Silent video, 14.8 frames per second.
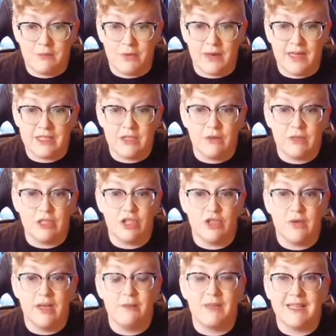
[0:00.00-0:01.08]
but I don't
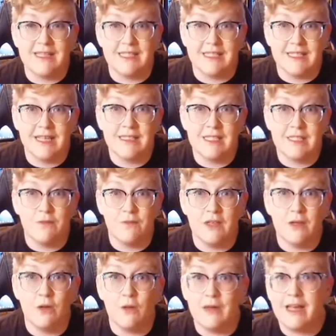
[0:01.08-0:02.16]
enjoy it because it tends to feel,